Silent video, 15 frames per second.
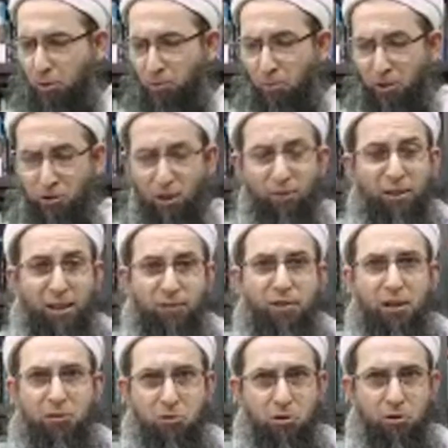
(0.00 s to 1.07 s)
must have an
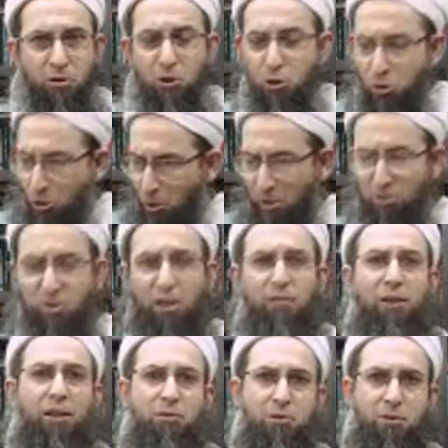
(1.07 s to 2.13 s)
evidence. Show us the
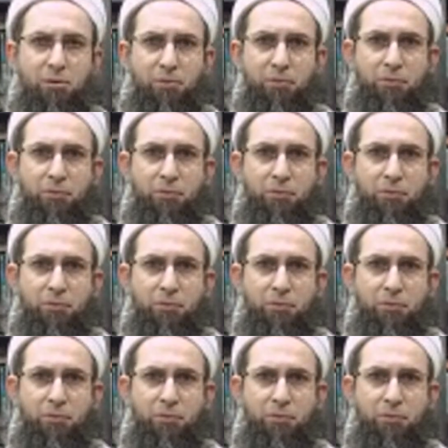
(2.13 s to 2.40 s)
evidence.